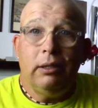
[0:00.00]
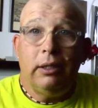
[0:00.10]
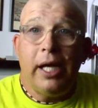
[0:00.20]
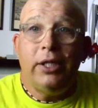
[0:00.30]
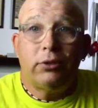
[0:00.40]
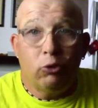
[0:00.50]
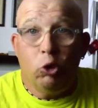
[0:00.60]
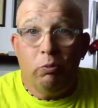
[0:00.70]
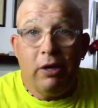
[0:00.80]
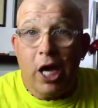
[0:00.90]
They
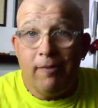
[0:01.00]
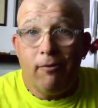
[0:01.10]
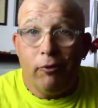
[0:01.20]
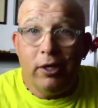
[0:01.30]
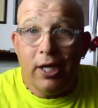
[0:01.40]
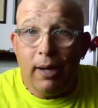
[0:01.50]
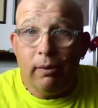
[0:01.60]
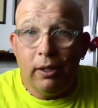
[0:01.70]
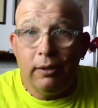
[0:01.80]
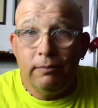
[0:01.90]
screwed me out of a free tablet.